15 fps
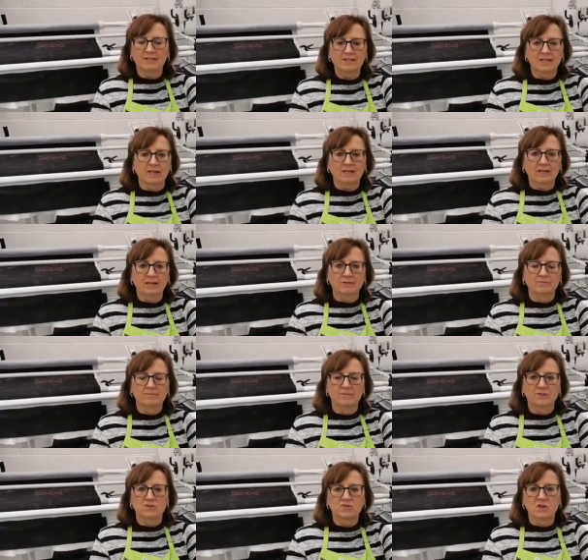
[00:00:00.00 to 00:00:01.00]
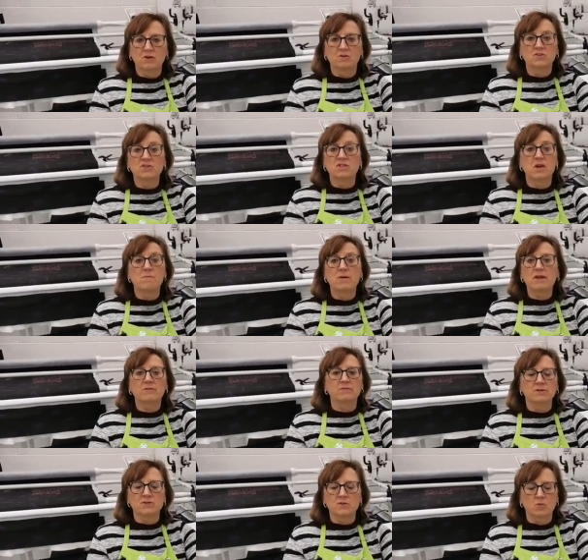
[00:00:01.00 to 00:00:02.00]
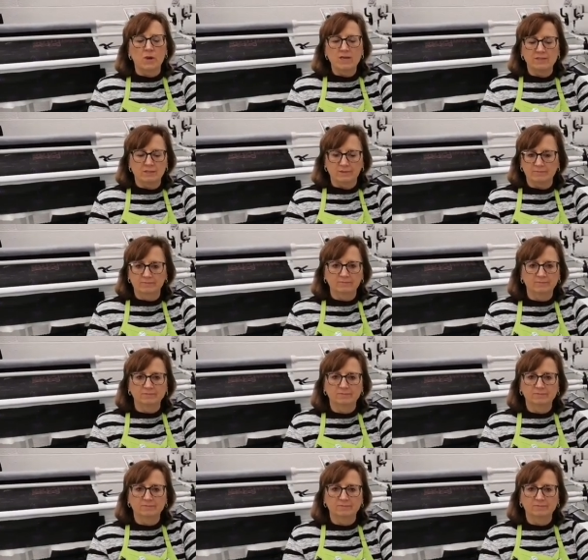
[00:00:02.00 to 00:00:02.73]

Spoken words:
Exactly. There's no benefit to waiting.